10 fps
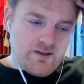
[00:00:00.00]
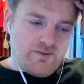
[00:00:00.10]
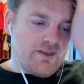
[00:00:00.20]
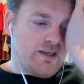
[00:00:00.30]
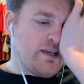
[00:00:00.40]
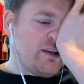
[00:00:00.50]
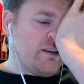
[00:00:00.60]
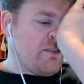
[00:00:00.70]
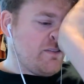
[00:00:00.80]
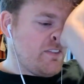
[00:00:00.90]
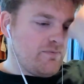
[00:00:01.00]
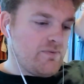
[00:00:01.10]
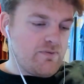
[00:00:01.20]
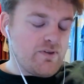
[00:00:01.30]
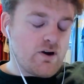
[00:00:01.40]
the
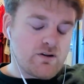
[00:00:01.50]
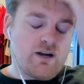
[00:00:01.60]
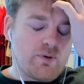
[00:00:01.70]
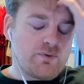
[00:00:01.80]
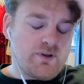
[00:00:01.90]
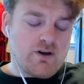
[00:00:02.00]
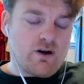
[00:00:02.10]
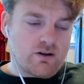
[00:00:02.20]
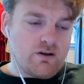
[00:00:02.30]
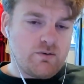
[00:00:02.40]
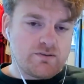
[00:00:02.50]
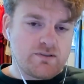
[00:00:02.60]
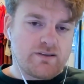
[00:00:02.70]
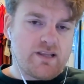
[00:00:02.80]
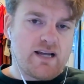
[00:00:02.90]
article, I remember reading the article, where it
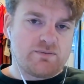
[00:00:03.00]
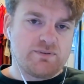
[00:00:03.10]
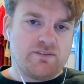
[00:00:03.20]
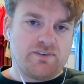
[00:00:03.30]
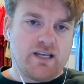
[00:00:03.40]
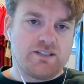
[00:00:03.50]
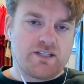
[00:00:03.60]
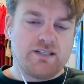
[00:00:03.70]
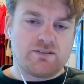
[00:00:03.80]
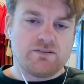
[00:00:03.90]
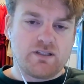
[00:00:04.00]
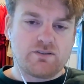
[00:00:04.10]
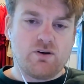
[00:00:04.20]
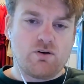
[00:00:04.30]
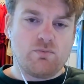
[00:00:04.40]
was like that specific edge case is
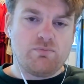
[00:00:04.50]
like total